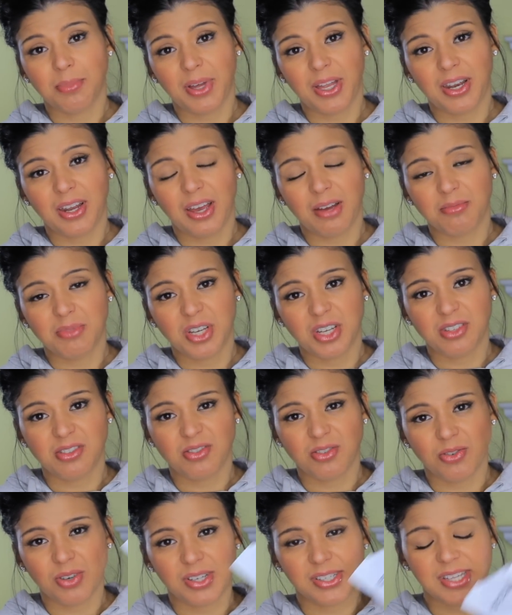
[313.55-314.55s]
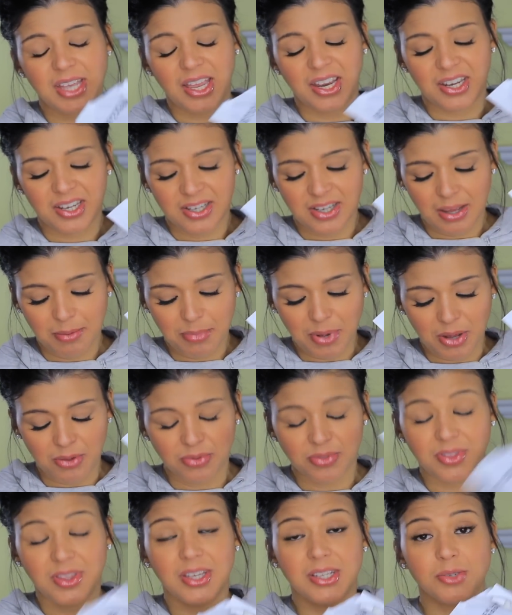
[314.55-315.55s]
but I'm not too excited
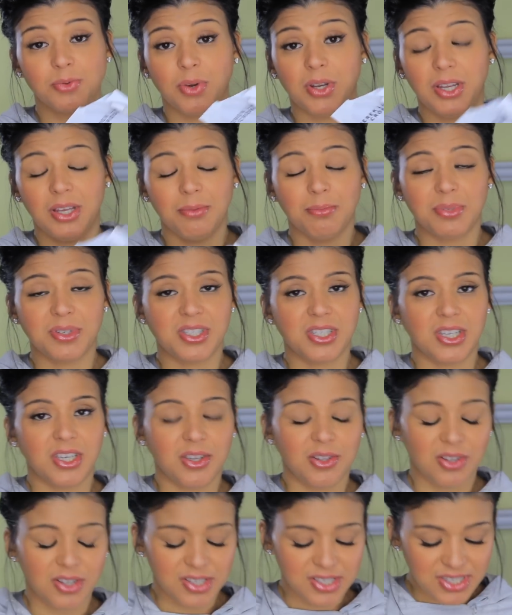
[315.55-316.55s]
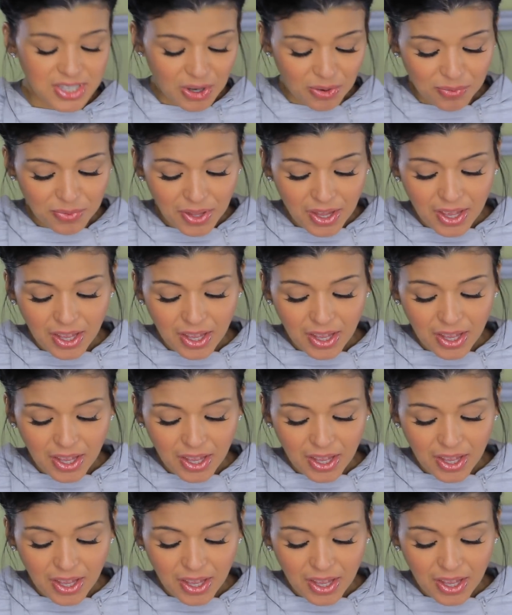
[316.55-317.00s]
about this one in particular. So